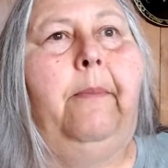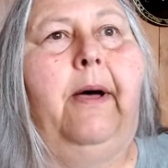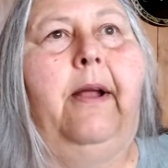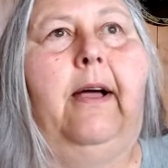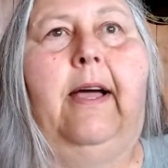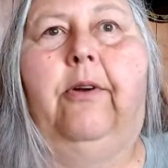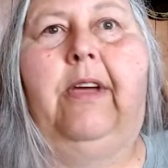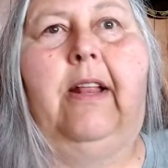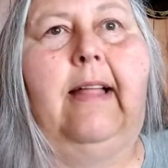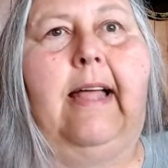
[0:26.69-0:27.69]
But uh, I don't
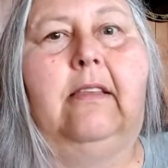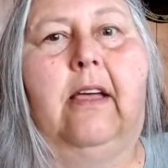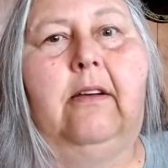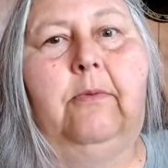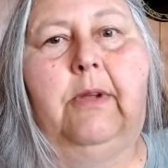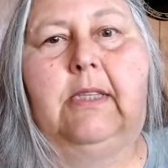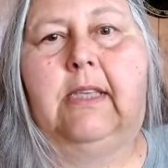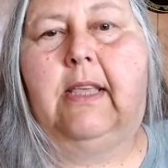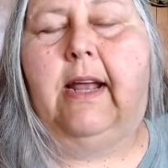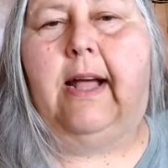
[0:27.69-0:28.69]
get a lot done when it's
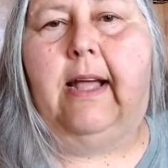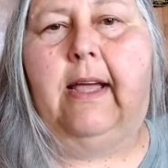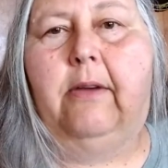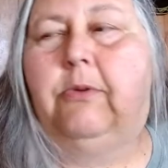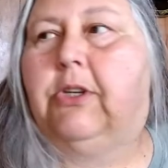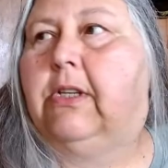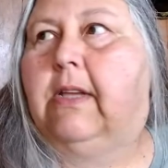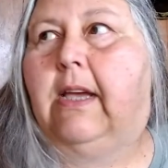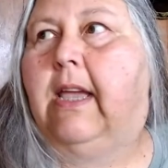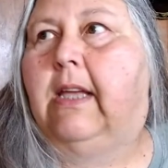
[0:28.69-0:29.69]
that hot. I,
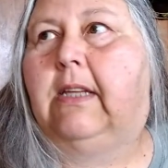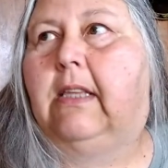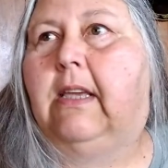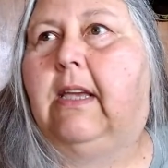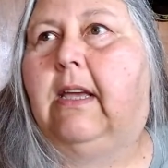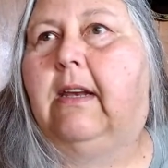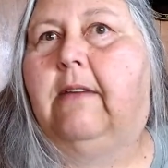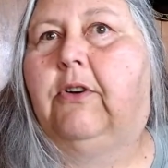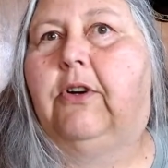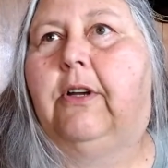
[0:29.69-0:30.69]
I can't take the heat and
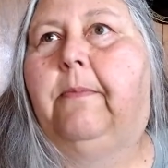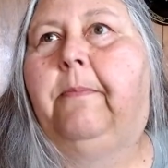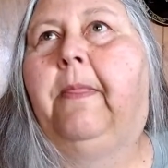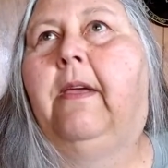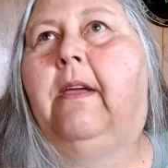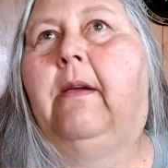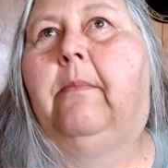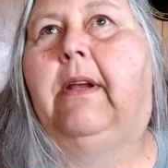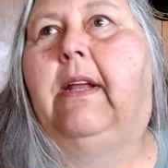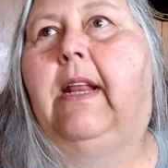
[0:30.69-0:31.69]
never could.
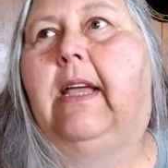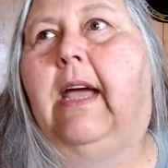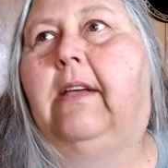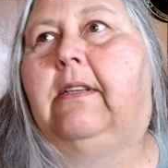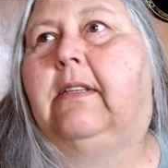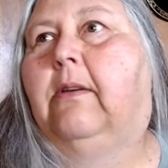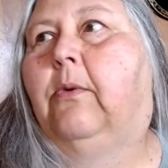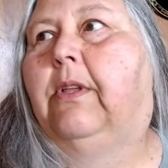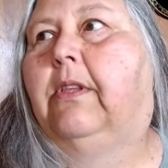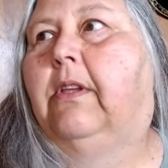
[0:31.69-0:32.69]
But in any case,
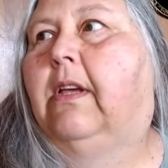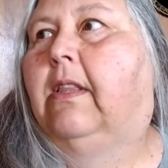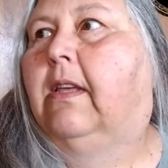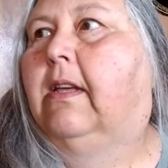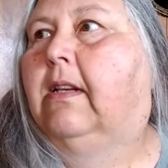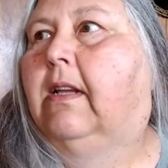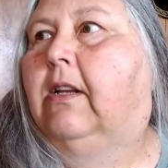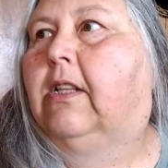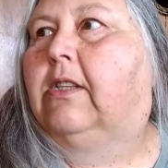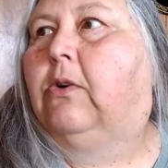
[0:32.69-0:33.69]
when the,
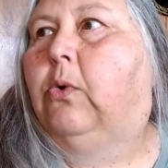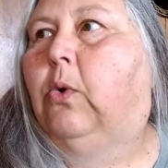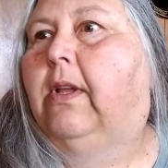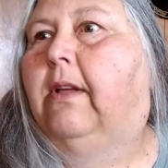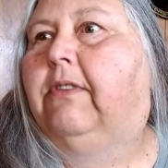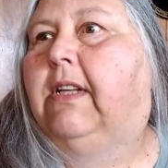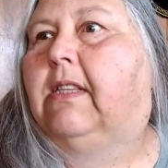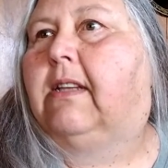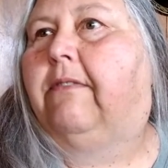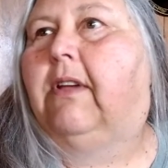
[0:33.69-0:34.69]
it gets cool enough to
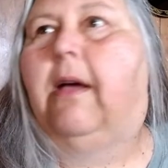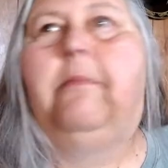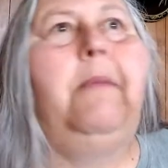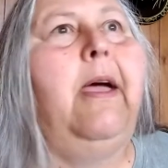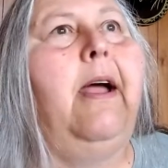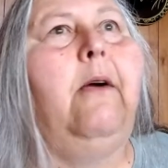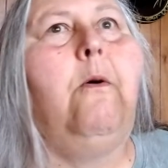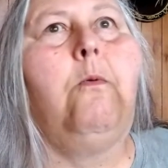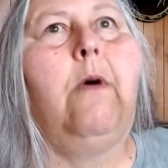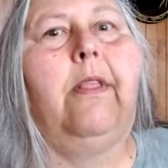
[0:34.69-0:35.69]
get stuff done, man, I
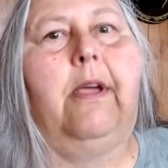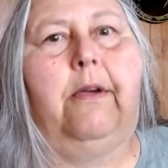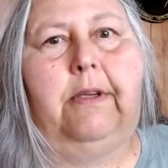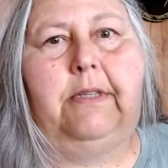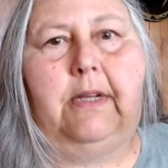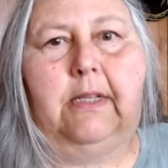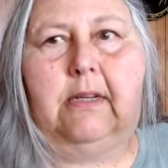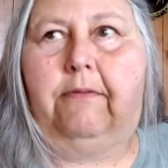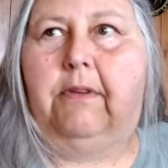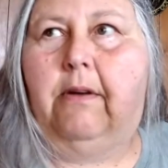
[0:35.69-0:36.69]
go running like crazy to get
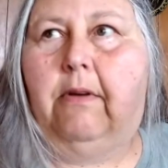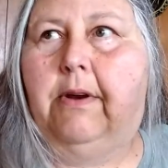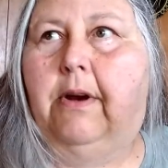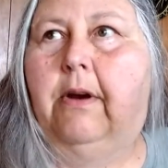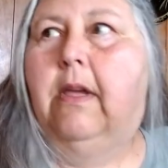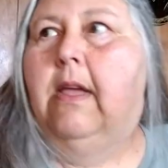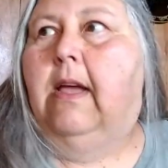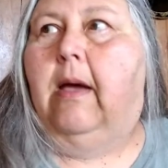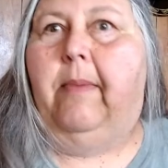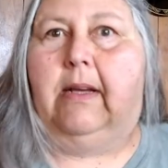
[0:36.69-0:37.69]
stuff done around here.
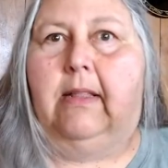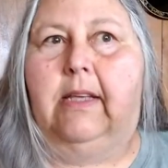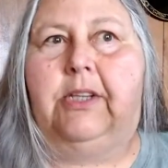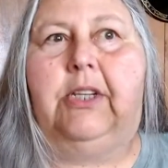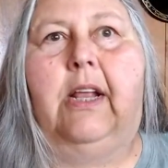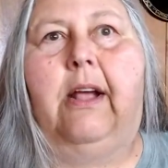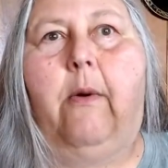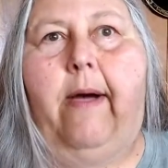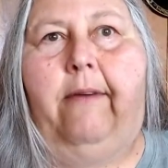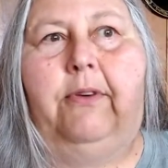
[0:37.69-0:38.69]
I make a list and I
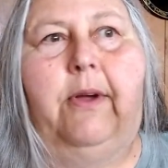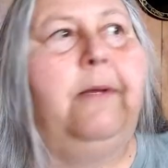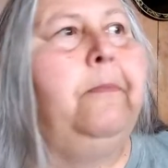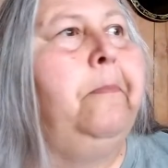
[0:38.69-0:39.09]
go after it.